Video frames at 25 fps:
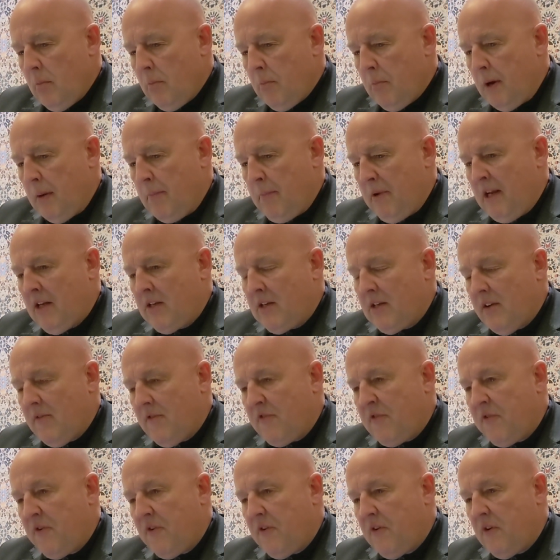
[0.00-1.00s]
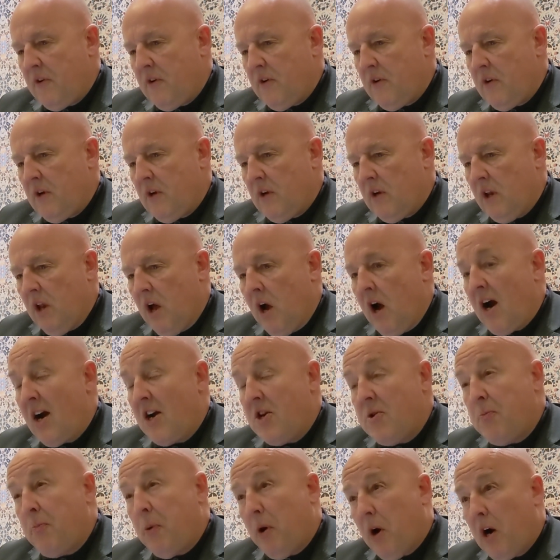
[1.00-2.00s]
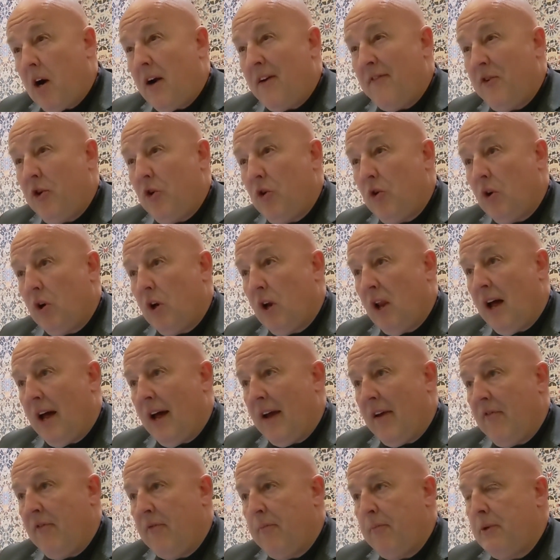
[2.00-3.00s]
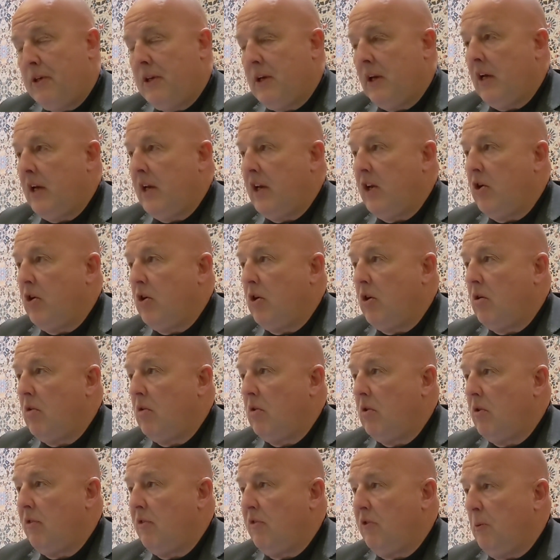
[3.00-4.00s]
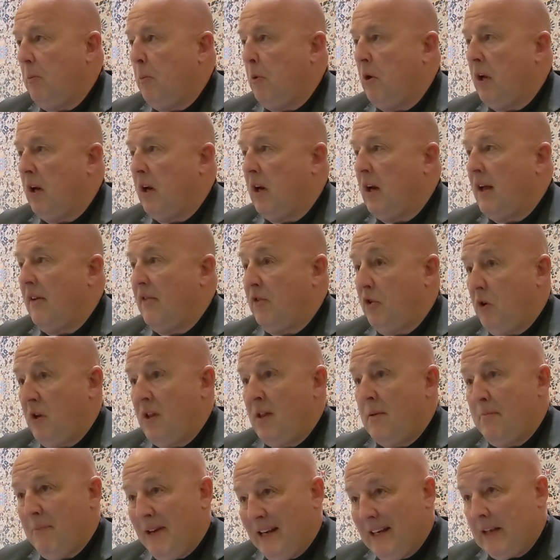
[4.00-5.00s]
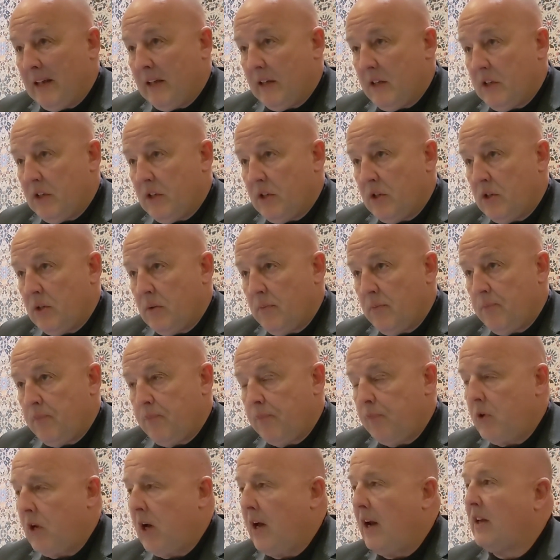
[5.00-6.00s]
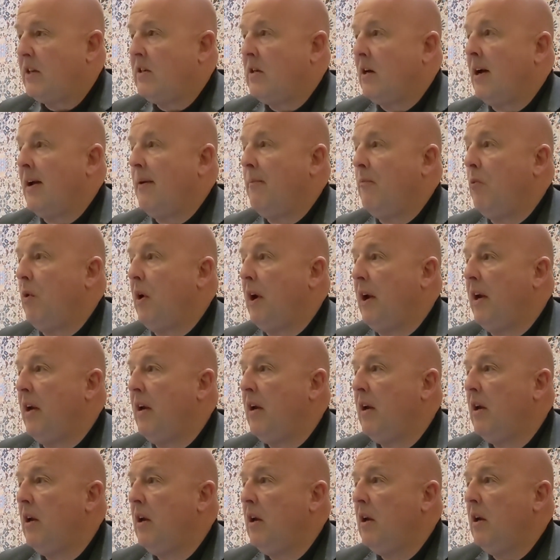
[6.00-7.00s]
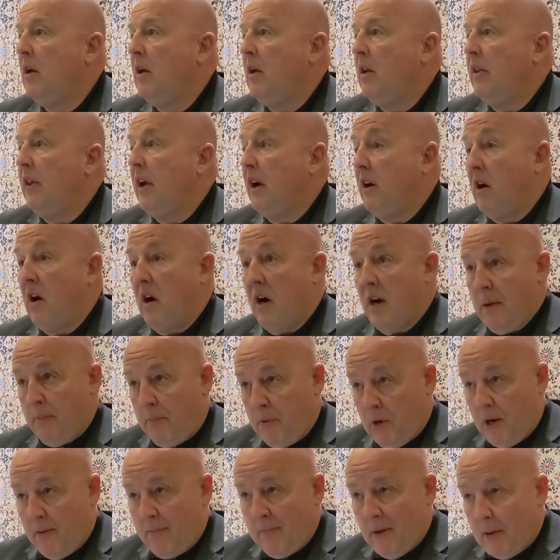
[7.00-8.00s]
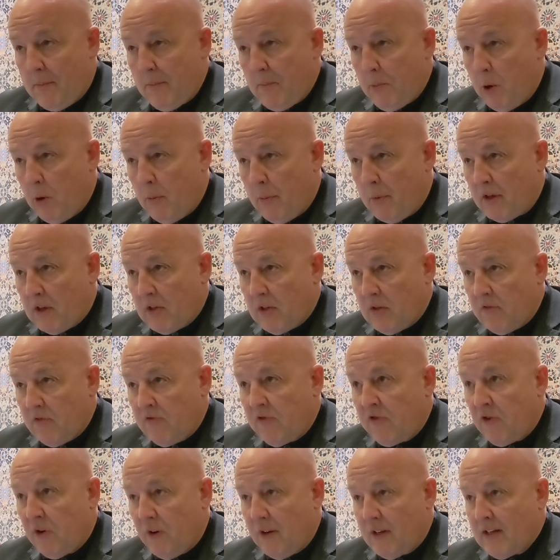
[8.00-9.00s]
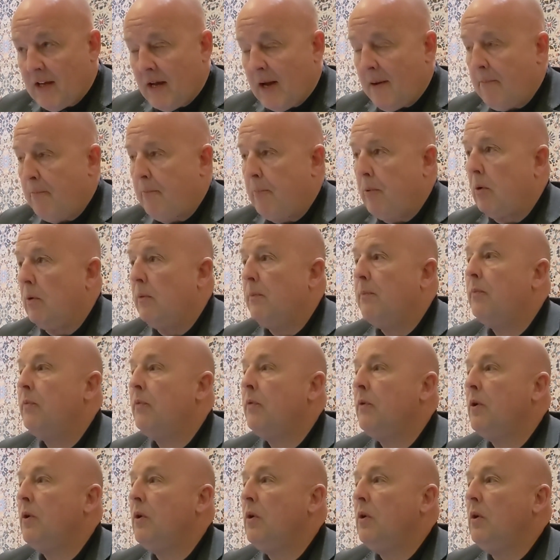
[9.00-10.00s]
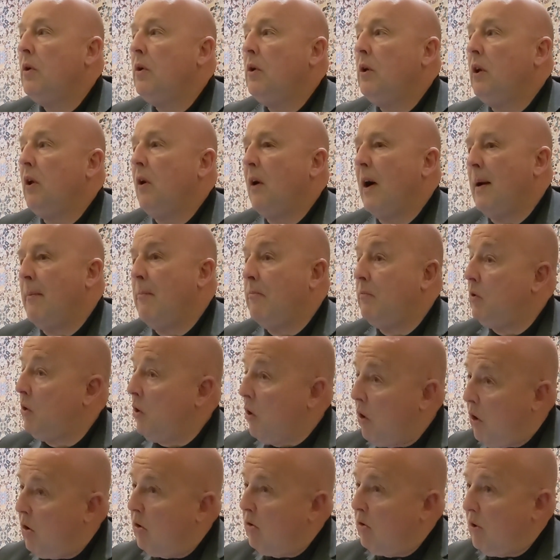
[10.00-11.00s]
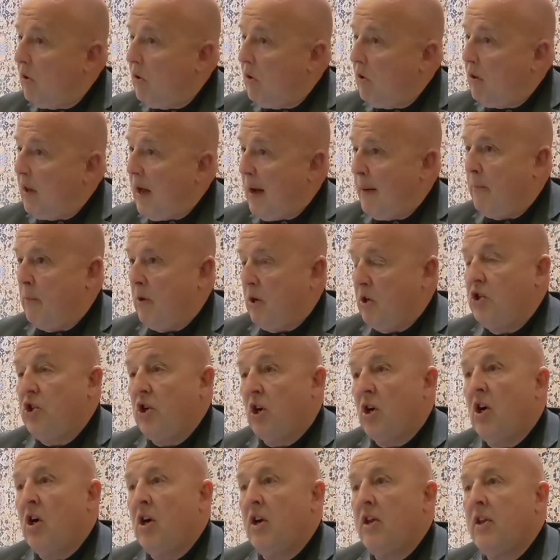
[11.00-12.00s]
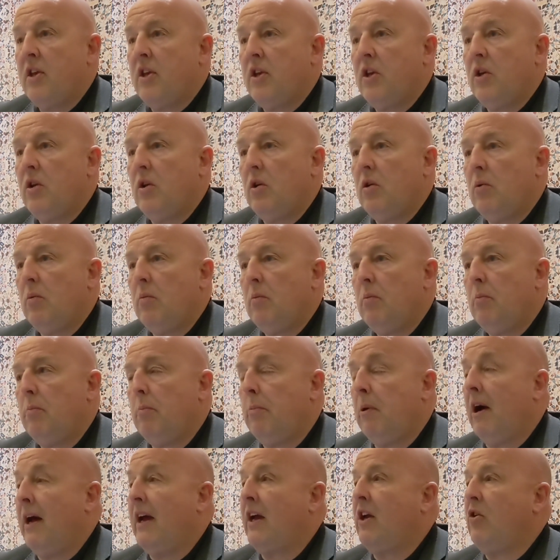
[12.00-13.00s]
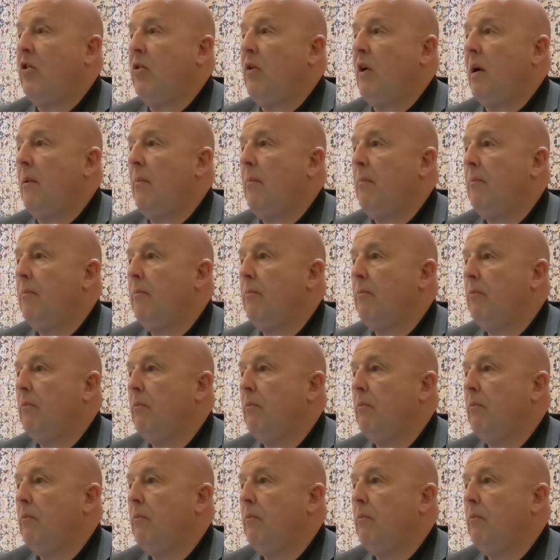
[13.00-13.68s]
But it means that for a large part of your life, particularly your footballing life, you're in the Midlands at a time when there are the Birmingham bombings, for example. Now, I'm not that much younger than you, but I grew up